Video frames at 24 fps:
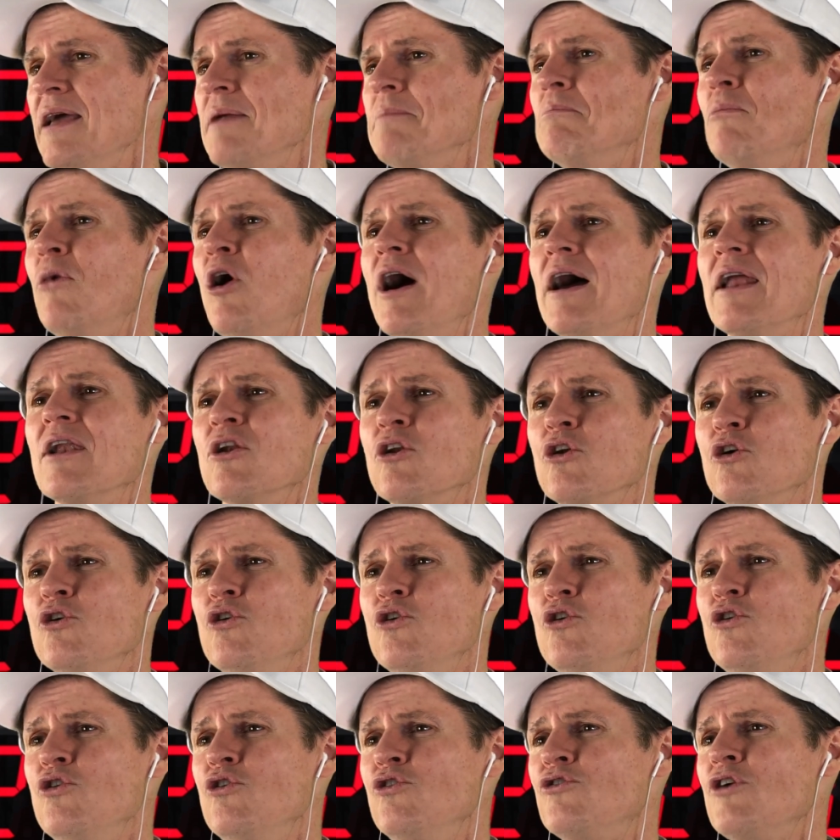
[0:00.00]
it might
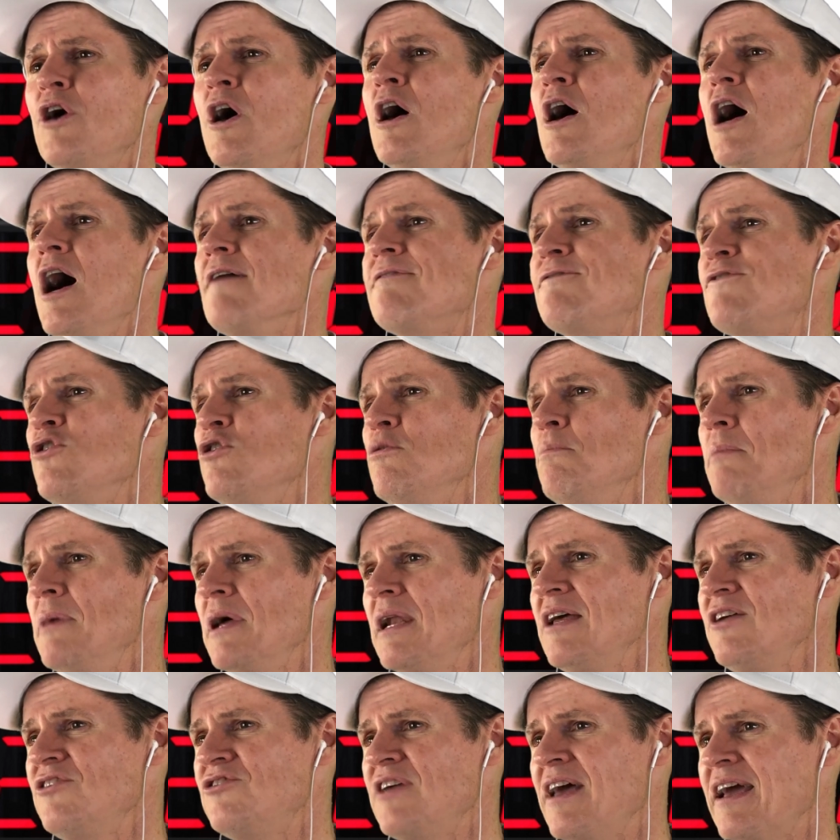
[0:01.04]
lose a few
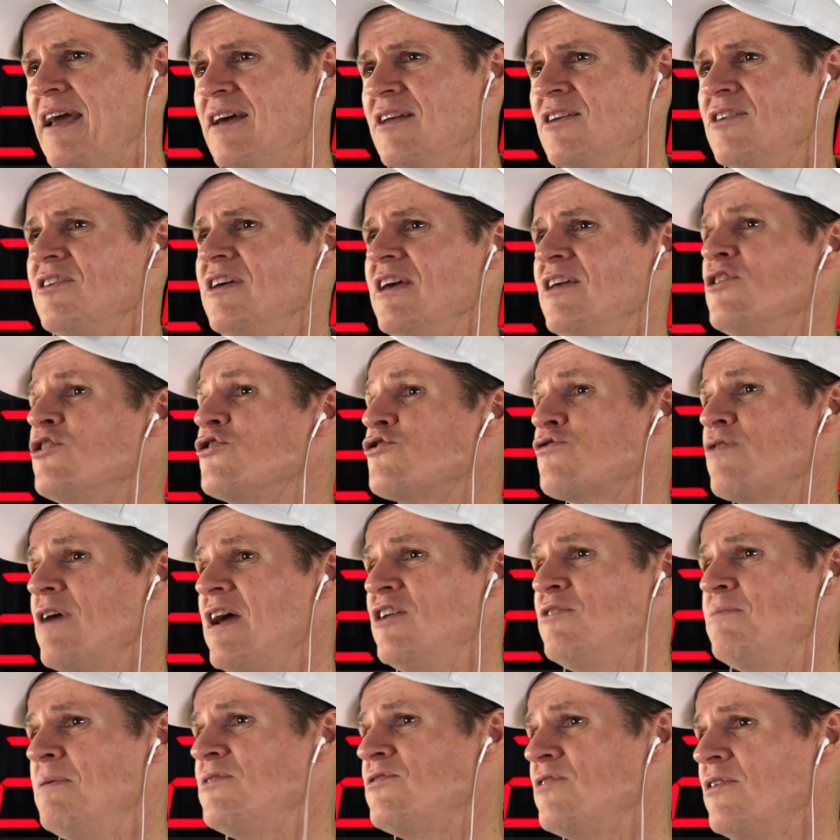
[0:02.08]
milliseconds in the
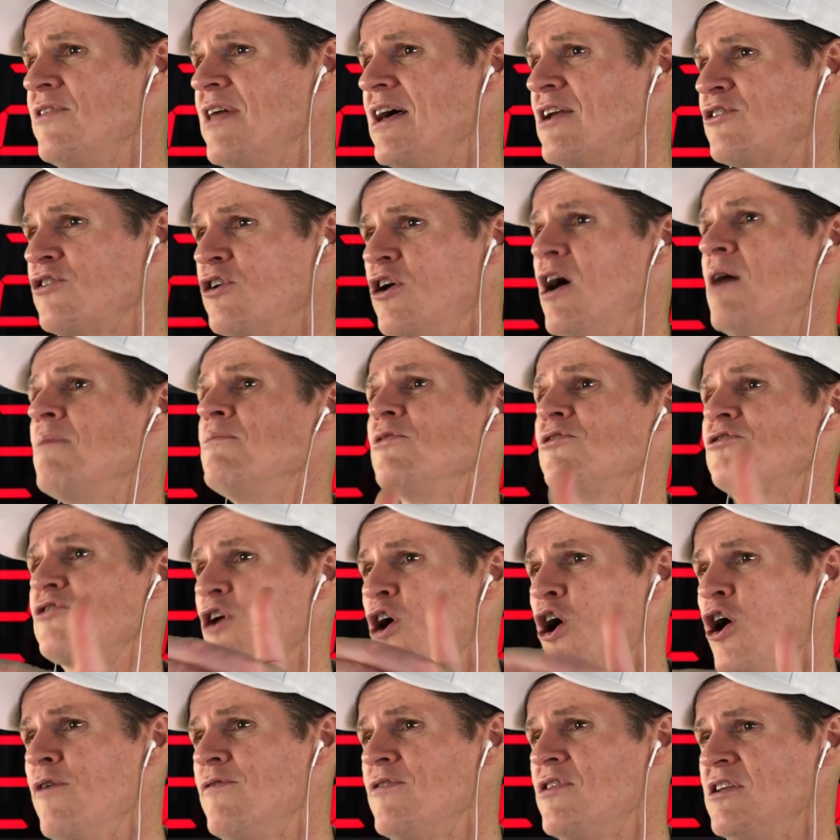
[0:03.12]
transmission of that time just
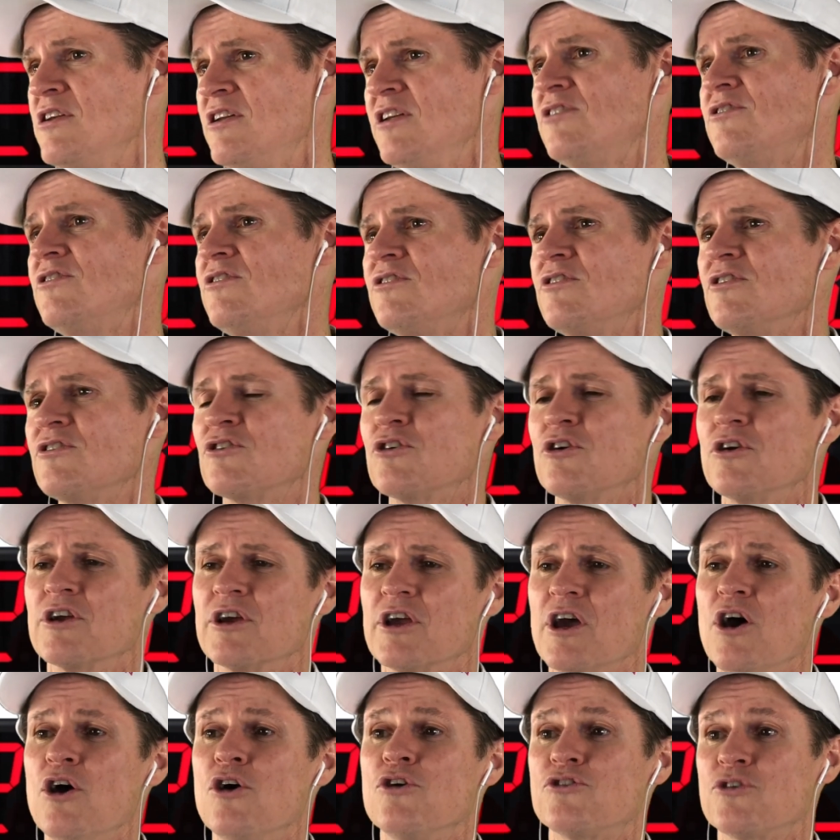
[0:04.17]
over the distance it's got to
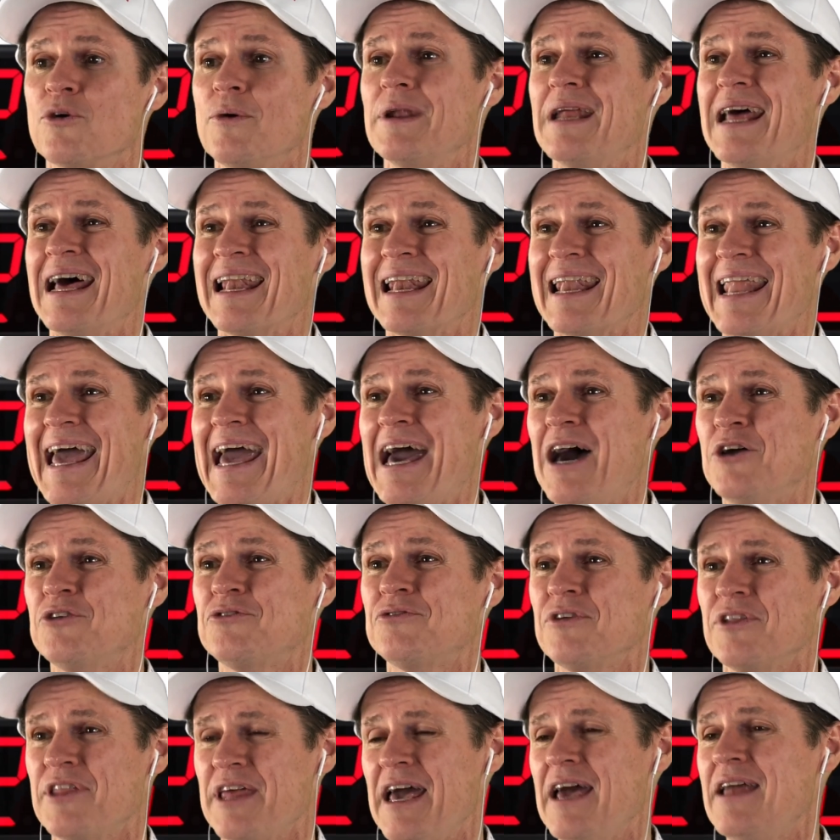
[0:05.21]
go. So it allows
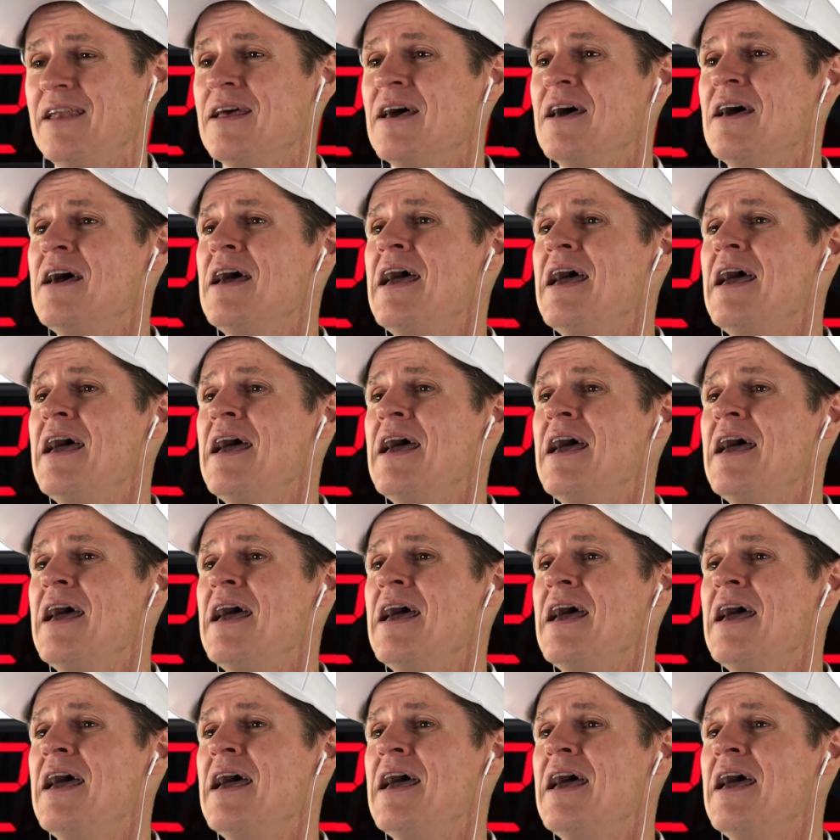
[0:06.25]
for that.